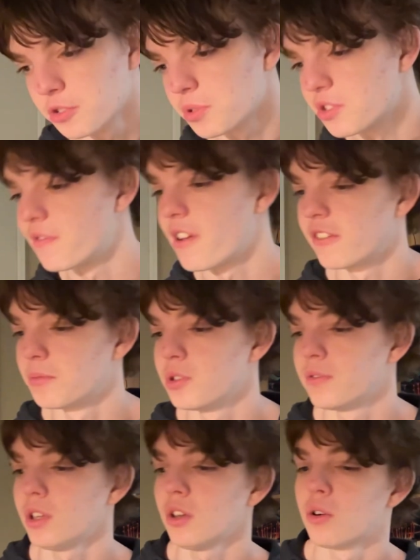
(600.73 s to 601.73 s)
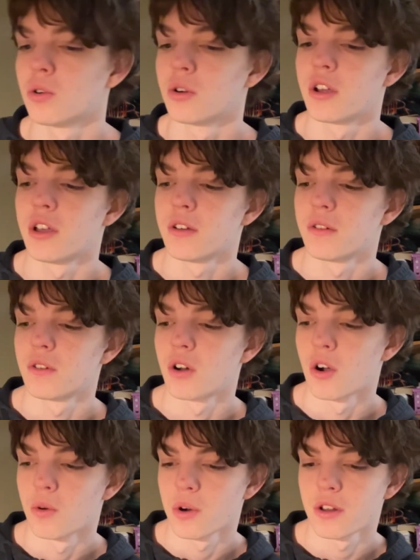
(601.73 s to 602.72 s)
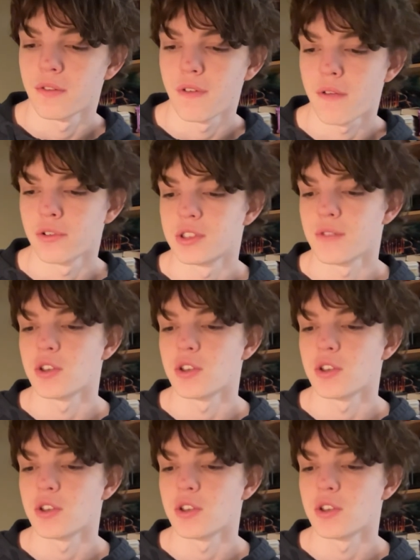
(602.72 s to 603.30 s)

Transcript: what's your favorite movie, or one of your favorites if you